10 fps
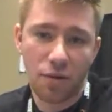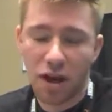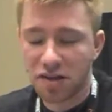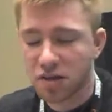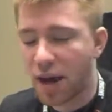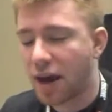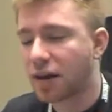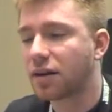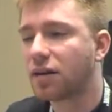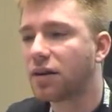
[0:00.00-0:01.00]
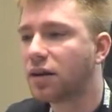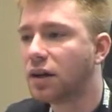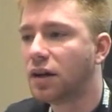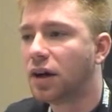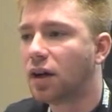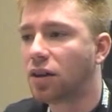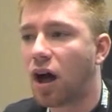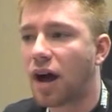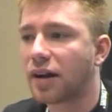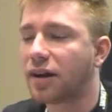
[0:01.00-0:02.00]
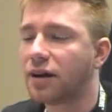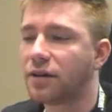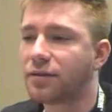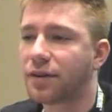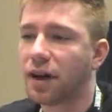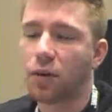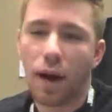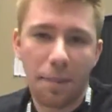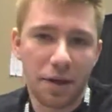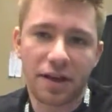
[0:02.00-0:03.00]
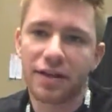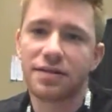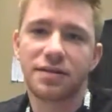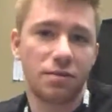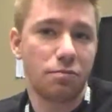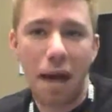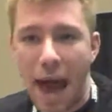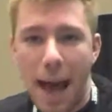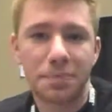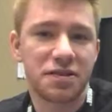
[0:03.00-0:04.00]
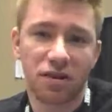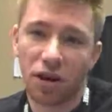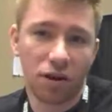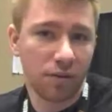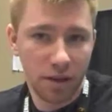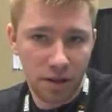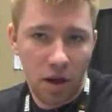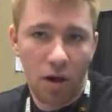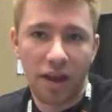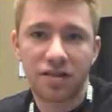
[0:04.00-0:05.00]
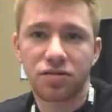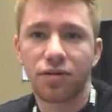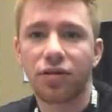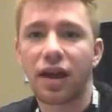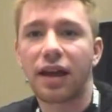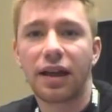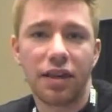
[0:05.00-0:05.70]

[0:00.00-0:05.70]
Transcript: We also added a lot of weapons and maps and all that sort of thing.